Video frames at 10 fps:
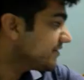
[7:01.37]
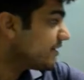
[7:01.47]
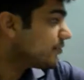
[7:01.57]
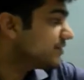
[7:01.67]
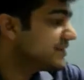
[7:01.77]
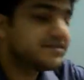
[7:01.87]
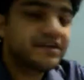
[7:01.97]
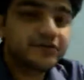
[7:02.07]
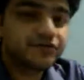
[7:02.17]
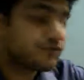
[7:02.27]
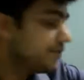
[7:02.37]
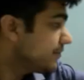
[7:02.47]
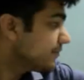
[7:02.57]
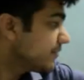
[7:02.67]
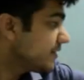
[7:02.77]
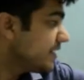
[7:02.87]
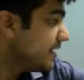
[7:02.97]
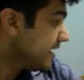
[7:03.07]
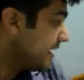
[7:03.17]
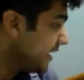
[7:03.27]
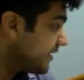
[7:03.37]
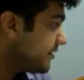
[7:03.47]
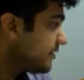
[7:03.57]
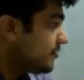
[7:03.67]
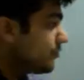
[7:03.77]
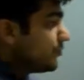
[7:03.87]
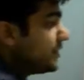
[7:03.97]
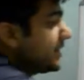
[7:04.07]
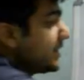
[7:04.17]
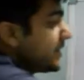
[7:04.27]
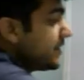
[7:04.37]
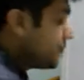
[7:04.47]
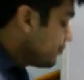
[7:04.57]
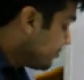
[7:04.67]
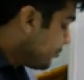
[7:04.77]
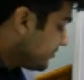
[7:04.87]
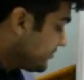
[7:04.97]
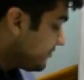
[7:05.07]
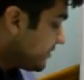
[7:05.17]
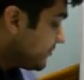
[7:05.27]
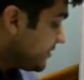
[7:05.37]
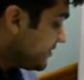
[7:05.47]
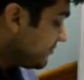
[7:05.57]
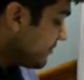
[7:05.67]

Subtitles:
out this electrode and only connect it to the positive terminal, this will